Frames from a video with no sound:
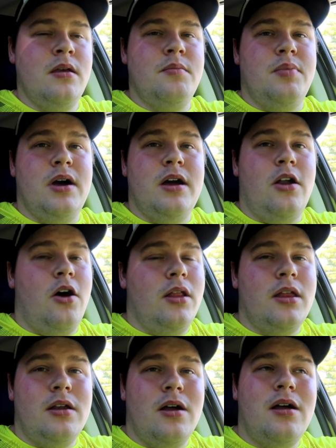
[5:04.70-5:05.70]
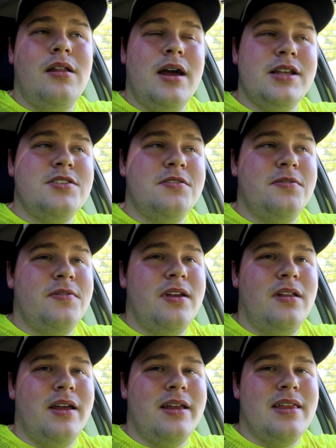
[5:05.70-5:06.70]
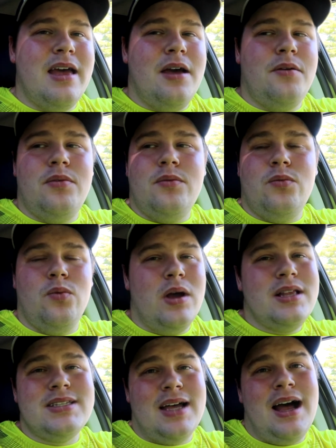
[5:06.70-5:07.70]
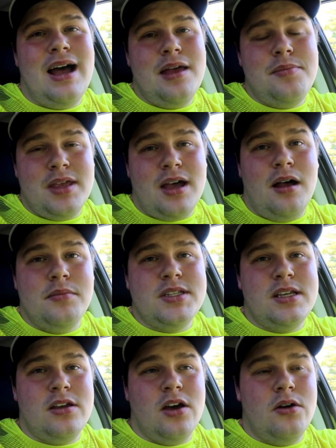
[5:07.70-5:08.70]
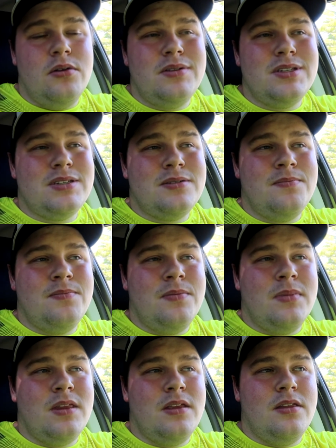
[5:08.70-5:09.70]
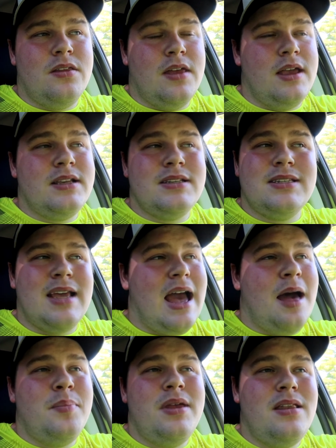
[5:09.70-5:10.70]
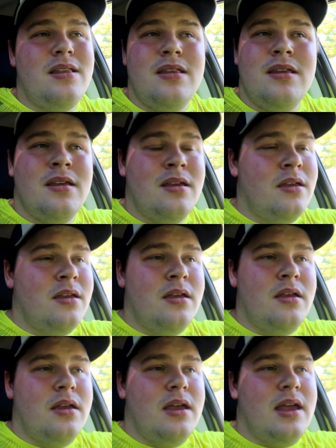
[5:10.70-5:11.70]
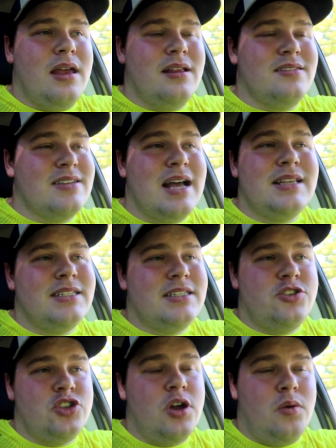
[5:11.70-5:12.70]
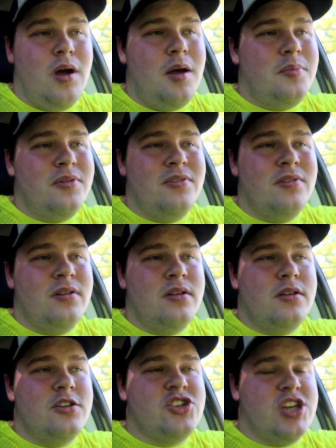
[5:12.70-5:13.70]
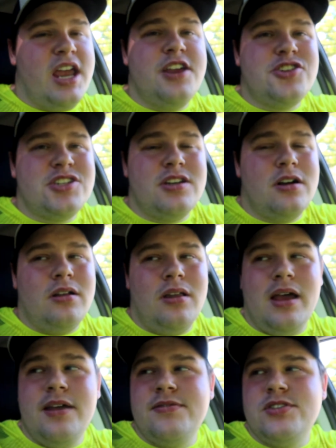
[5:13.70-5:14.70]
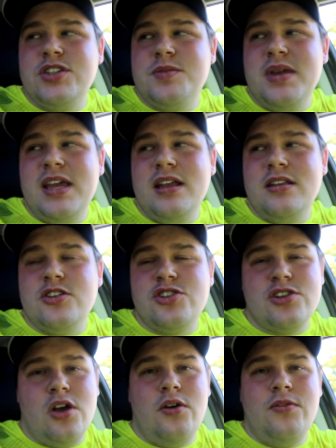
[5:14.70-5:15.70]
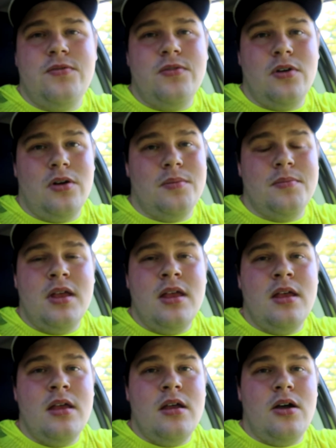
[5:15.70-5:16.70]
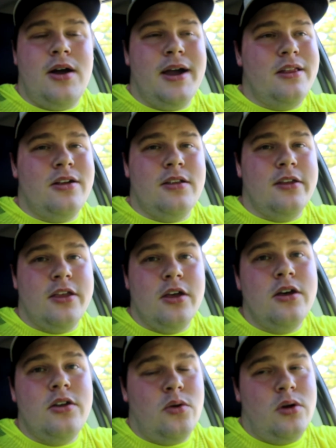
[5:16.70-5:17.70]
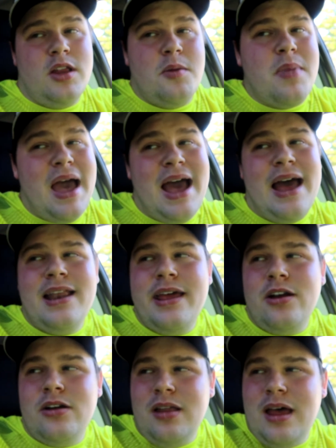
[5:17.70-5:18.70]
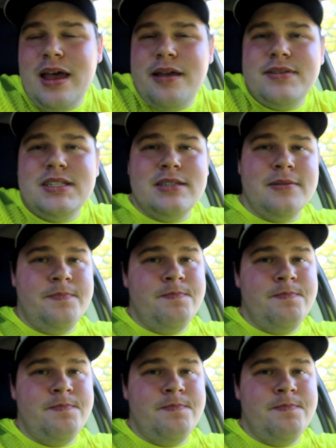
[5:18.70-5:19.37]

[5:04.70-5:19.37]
But all in all, I do feel like that when time comes and goes, things happen, debts show up, changes in our life just begin to show for either the good or the bad in our lives.